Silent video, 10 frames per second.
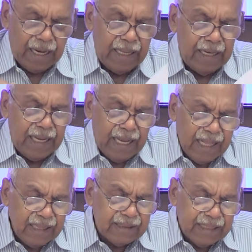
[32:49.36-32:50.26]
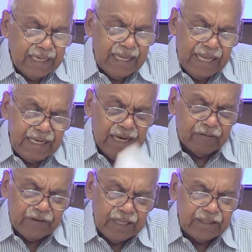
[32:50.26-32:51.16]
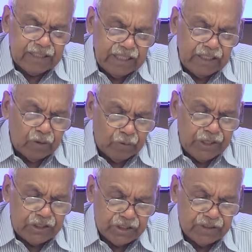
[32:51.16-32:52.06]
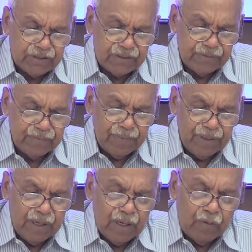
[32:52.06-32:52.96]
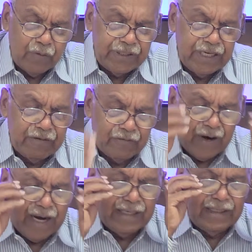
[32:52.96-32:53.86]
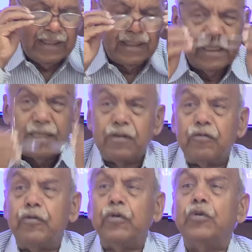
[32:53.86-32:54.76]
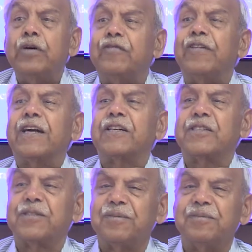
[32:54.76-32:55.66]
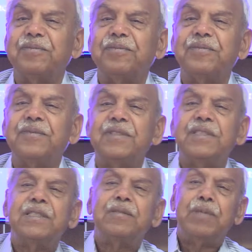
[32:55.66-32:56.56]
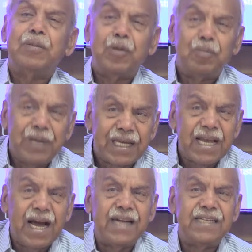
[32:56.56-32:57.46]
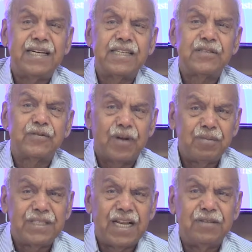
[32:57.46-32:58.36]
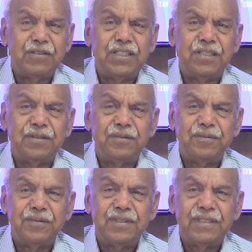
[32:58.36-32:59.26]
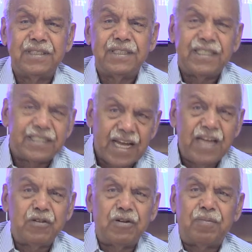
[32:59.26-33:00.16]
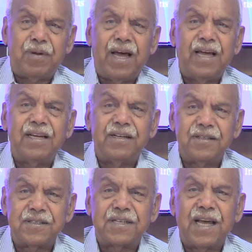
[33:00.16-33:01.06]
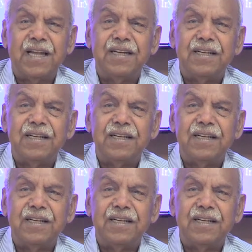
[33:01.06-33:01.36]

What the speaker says: In the area of health innovations, we did find few effects. People picking ideas from television, trying to apply, understand.